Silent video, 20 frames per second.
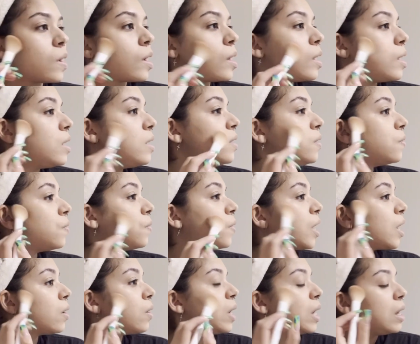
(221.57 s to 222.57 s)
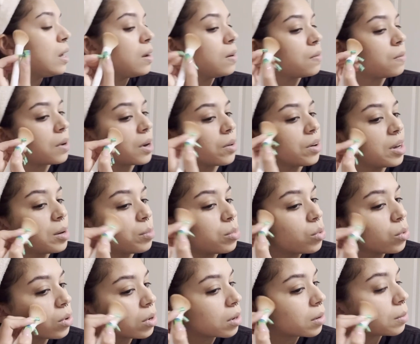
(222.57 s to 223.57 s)
and he's very
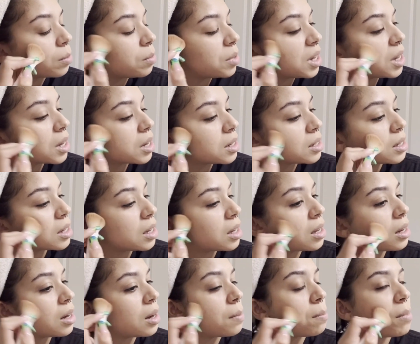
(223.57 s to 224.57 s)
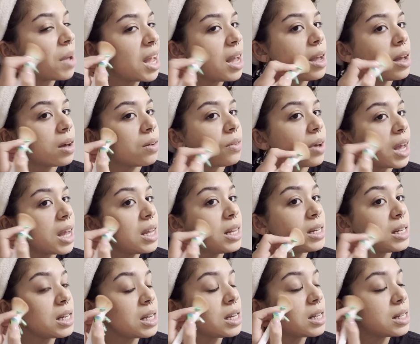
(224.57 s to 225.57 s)
important because in May of
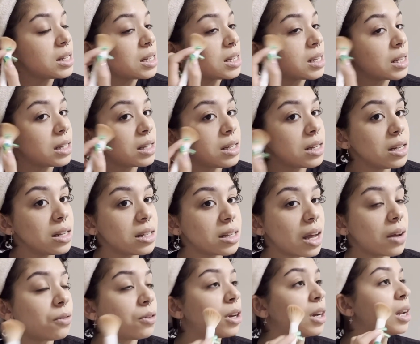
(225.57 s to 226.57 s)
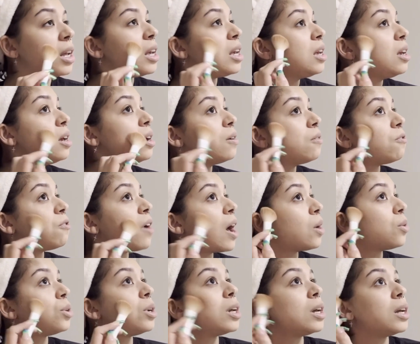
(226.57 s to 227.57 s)
1867, he
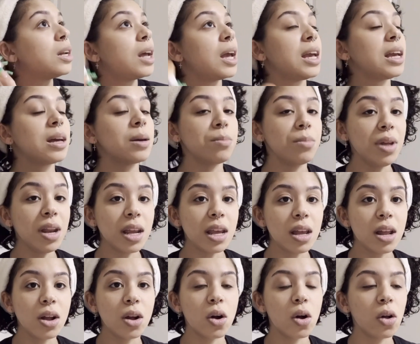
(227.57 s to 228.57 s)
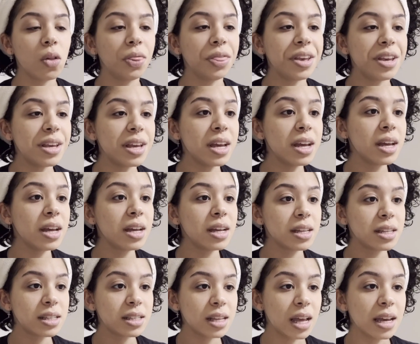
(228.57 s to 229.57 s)
founded a committee called the
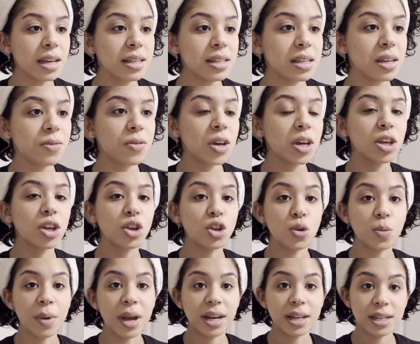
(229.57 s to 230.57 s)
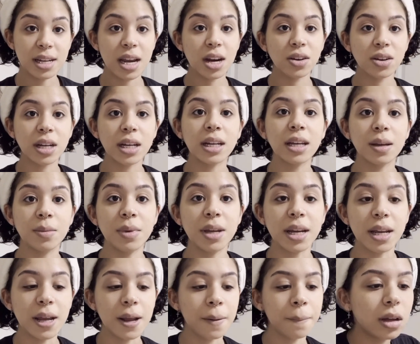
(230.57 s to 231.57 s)
Scientific Humanitarian
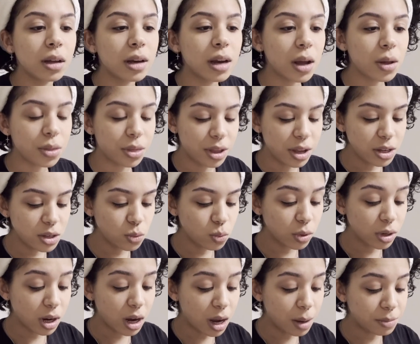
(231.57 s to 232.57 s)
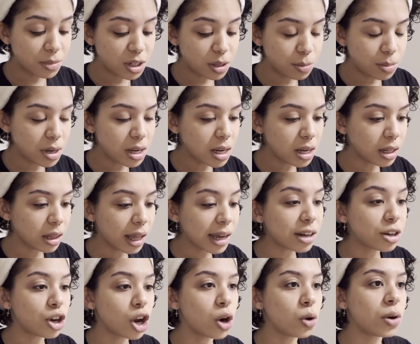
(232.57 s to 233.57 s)
Committee. Now this would come to be like
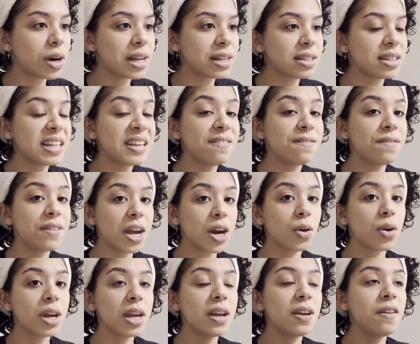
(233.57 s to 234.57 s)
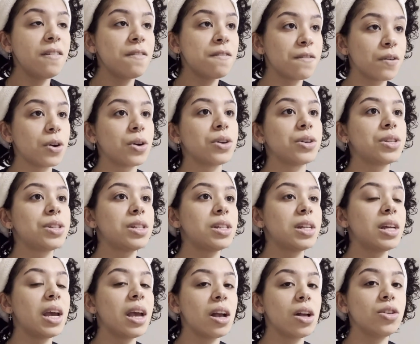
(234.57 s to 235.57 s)
known as the very
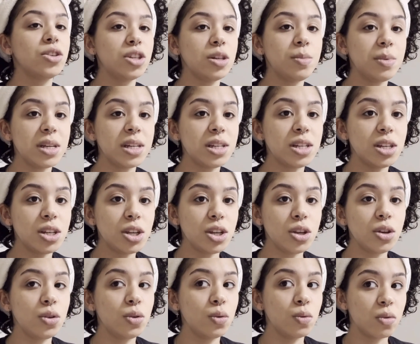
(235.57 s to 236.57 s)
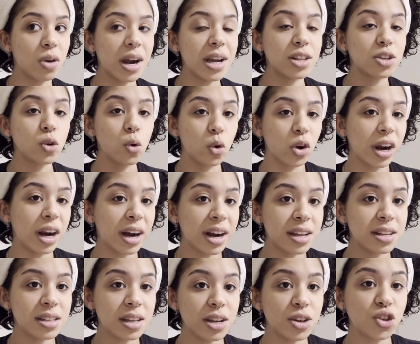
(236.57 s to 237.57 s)
first LGBTQ rights
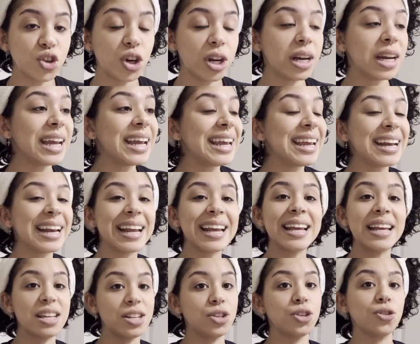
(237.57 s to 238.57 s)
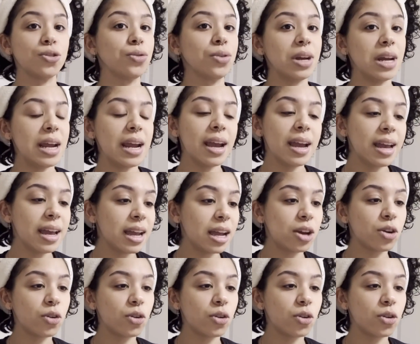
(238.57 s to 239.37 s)
organization in history, an